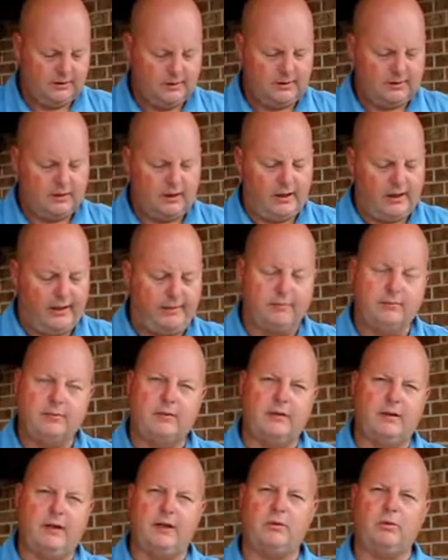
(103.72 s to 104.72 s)
Alright,
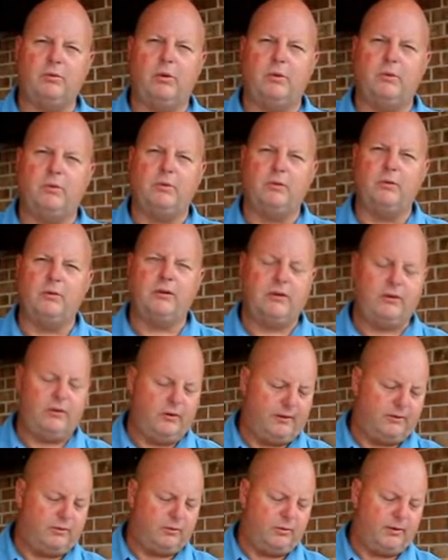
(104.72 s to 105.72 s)
next what we're going to do
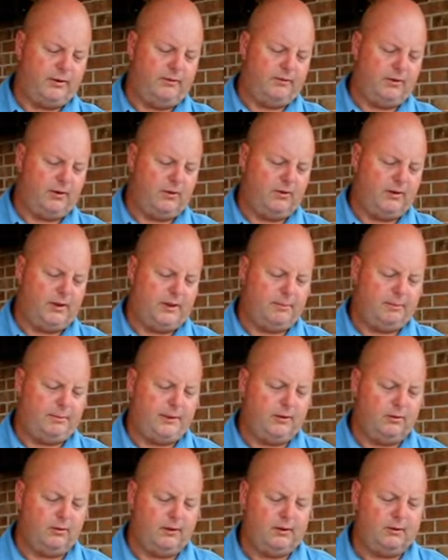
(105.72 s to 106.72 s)
after we've already
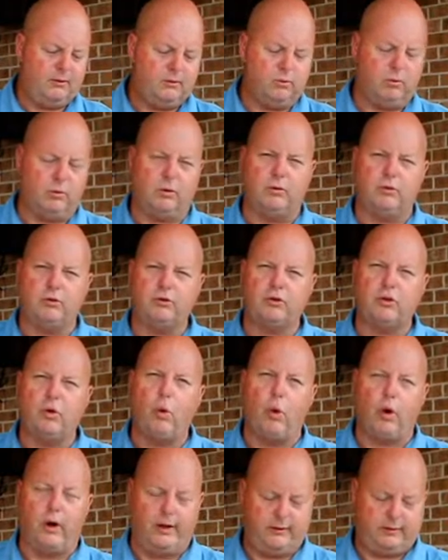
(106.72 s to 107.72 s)
peeled it is we're going to
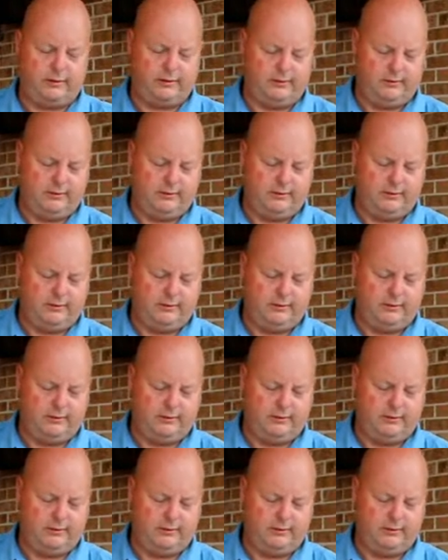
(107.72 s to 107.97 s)
score it.